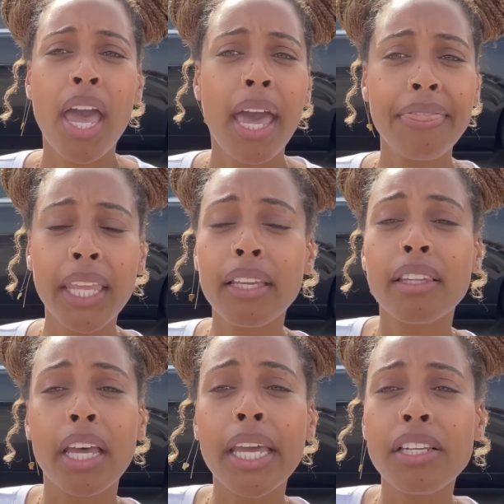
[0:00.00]
And then
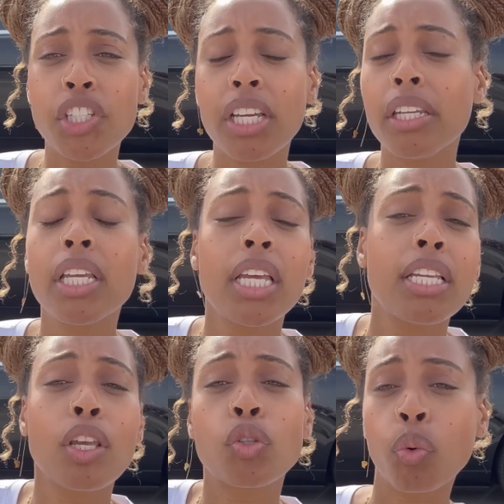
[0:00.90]
the engine
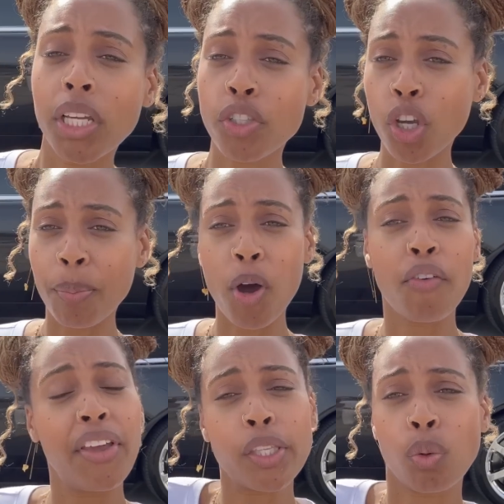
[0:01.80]
is a twin
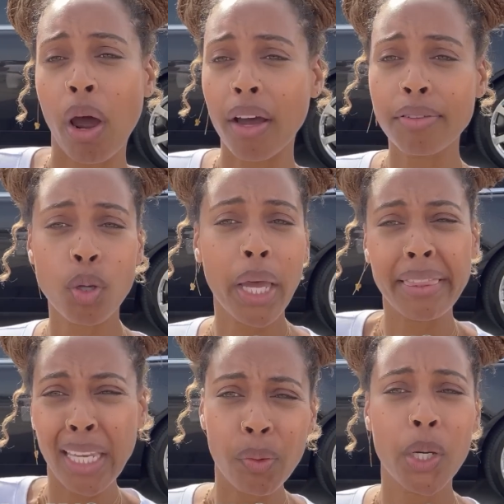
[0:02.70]
turbo V12, so I
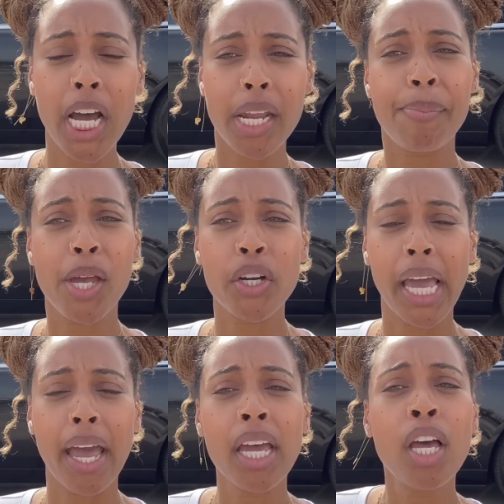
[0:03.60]
think we're gonna be
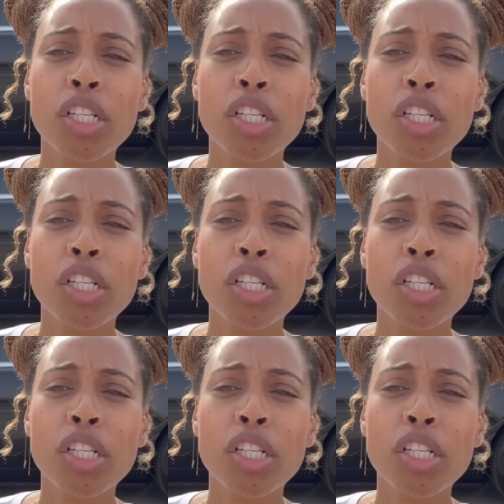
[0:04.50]
okay.